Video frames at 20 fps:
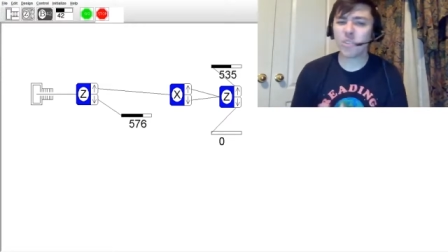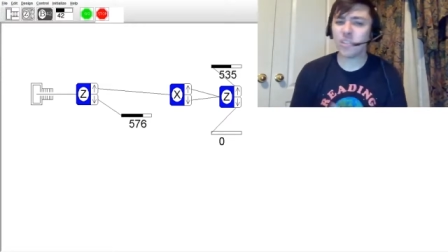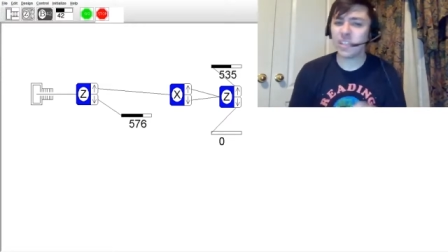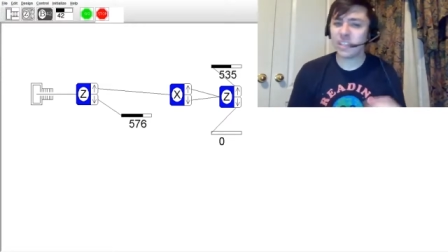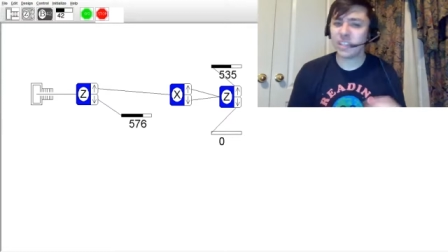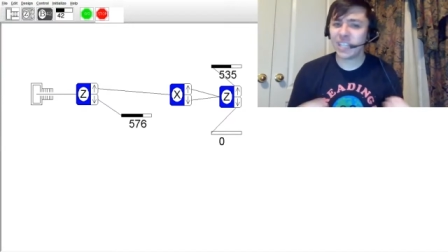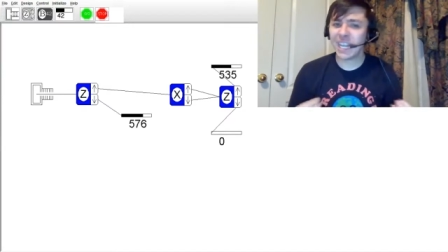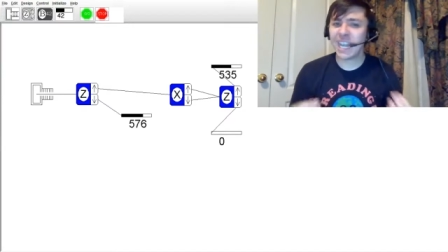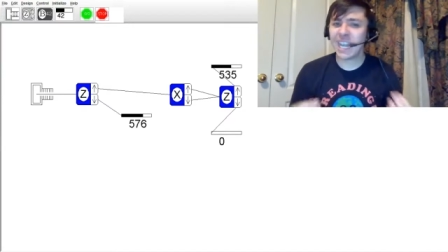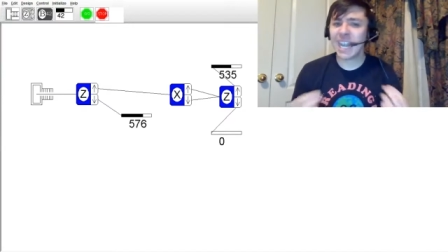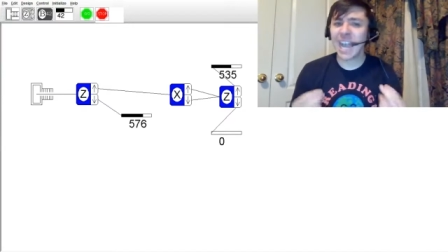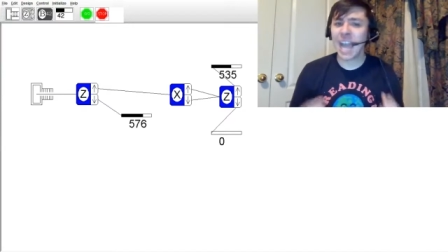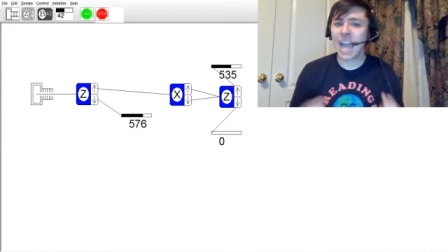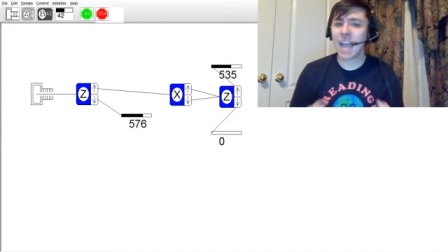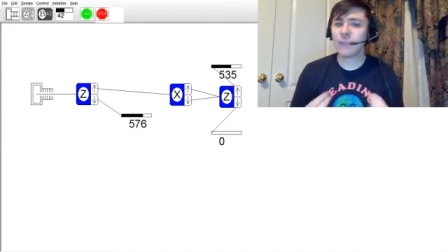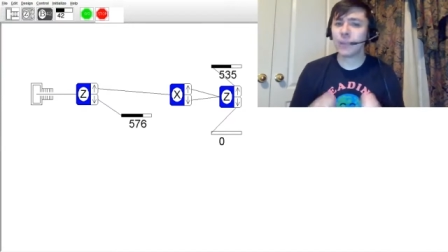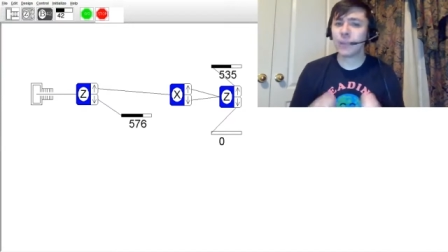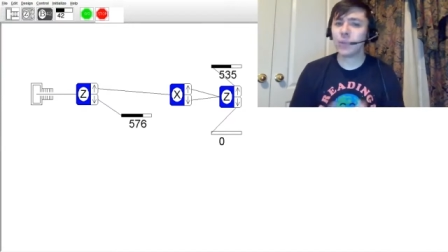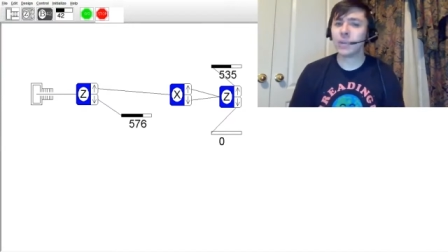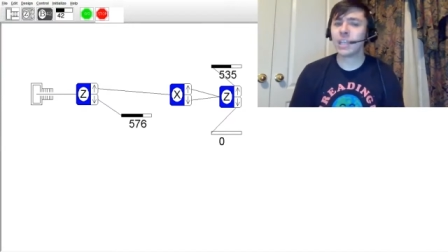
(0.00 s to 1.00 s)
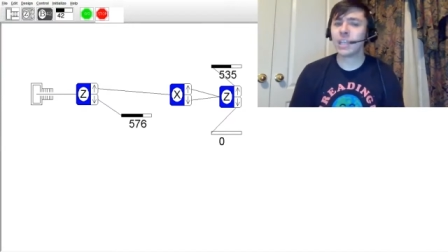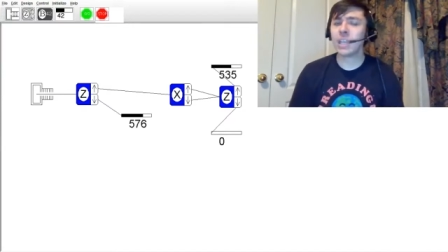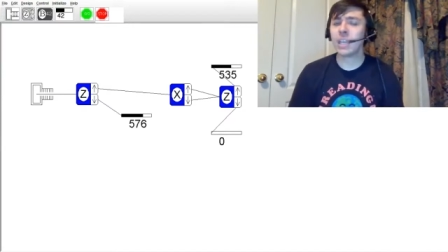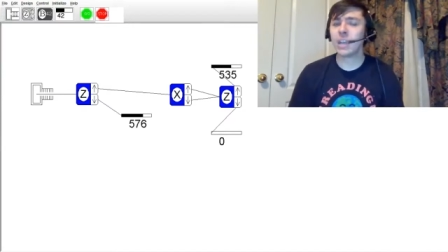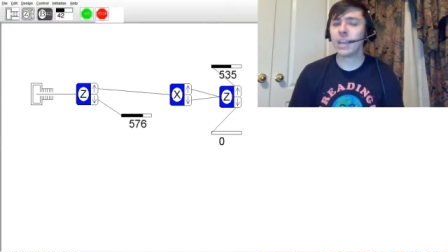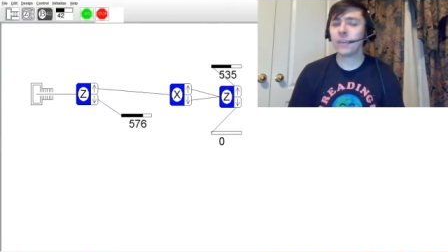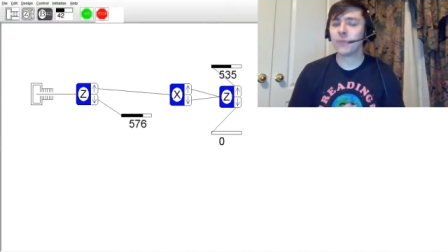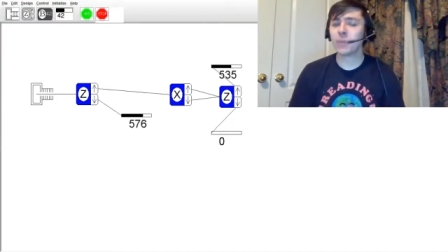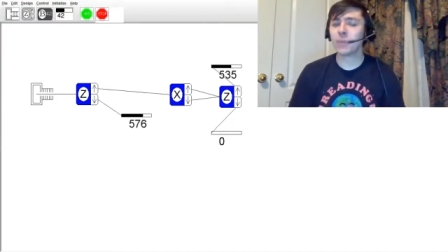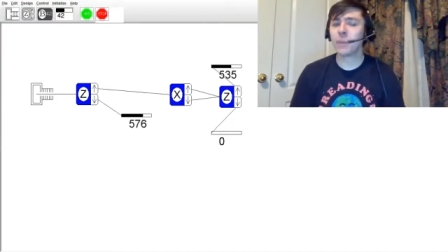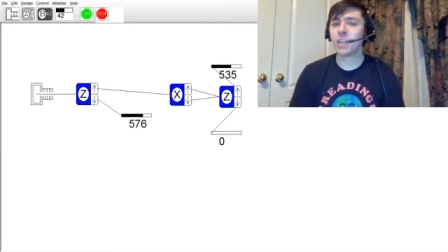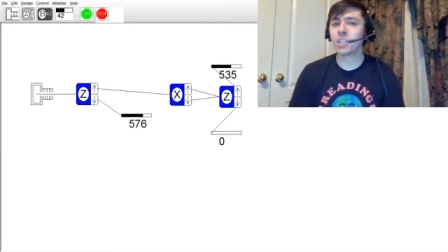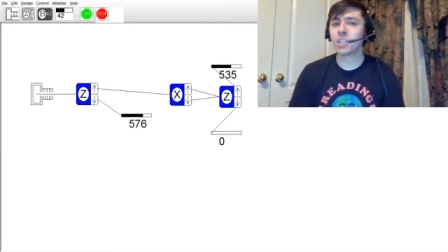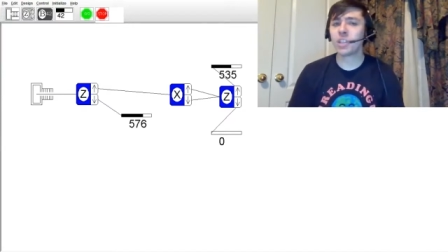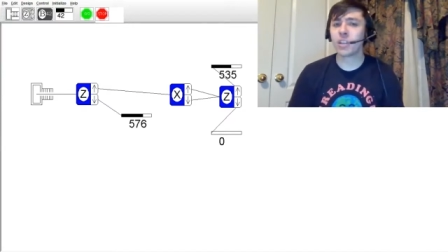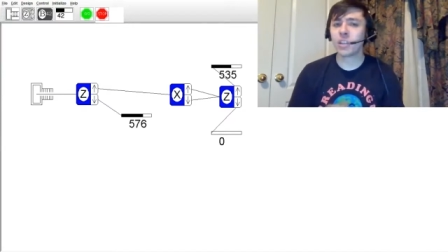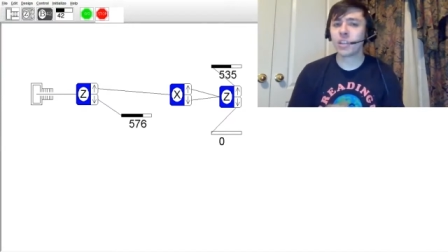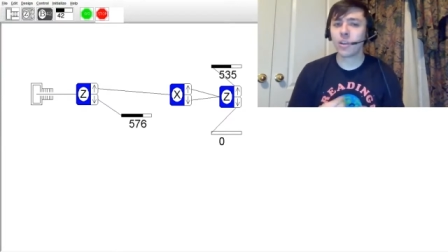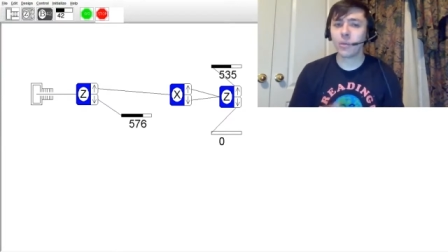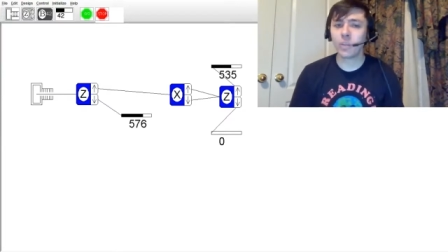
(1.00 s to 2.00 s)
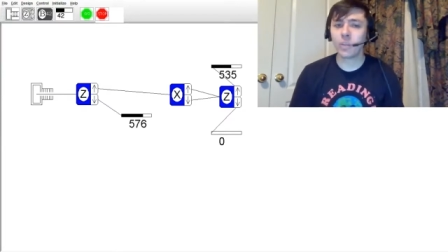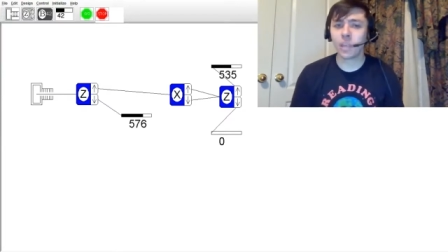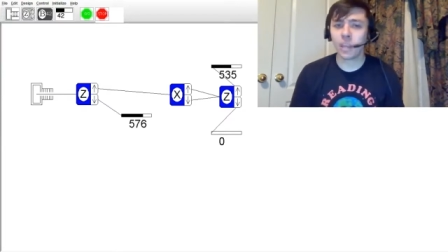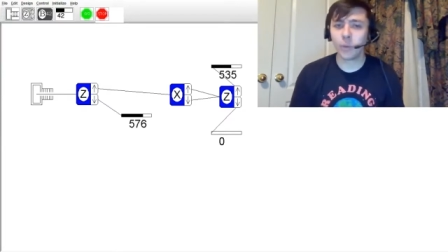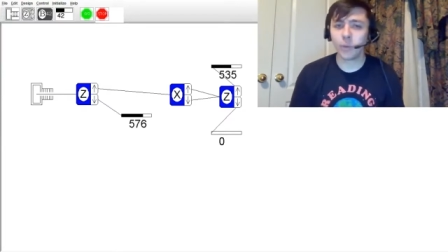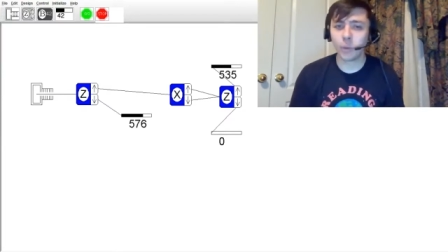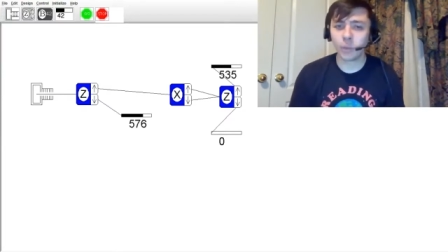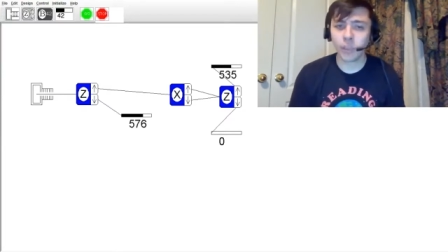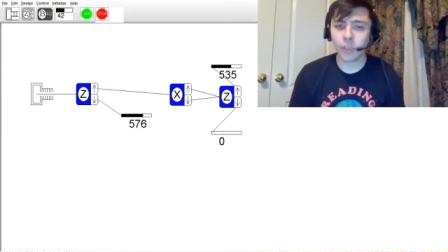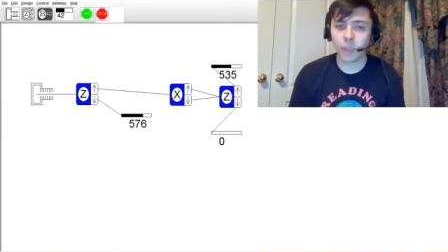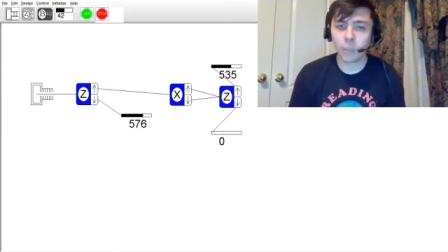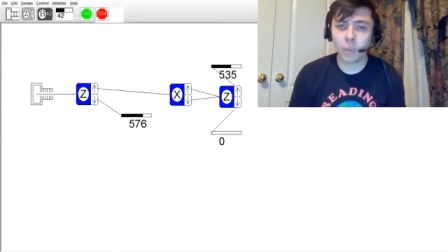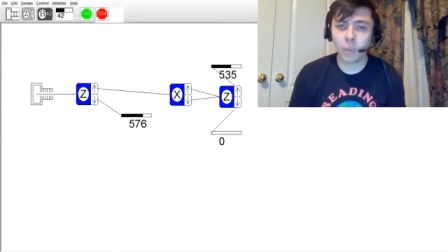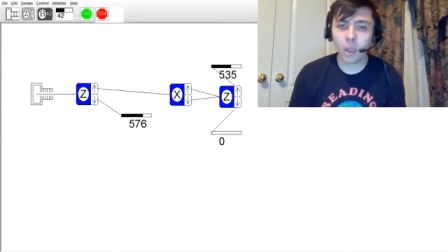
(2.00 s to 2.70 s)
didn't have unique information associated with them,